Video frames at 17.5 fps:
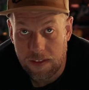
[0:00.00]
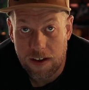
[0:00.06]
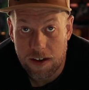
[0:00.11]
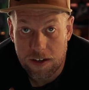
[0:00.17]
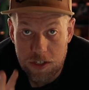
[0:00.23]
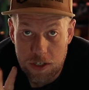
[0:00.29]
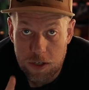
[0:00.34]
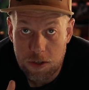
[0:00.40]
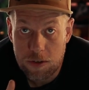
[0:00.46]
They are
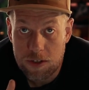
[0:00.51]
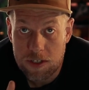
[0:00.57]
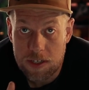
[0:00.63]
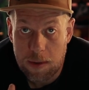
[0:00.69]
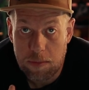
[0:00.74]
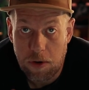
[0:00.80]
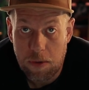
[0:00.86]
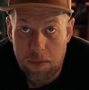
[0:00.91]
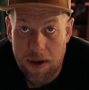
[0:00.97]
2
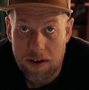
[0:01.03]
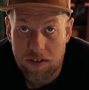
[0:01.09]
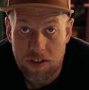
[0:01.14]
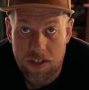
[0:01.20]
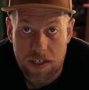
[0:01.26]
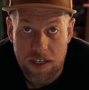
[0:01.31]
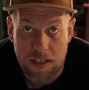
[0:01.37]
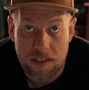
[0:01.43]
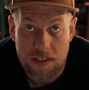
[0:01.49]
separate
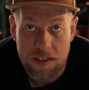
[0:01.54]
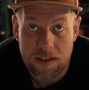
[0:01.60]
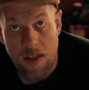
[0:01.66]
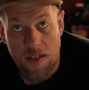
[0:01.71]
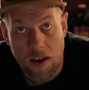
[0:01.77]
mattresses.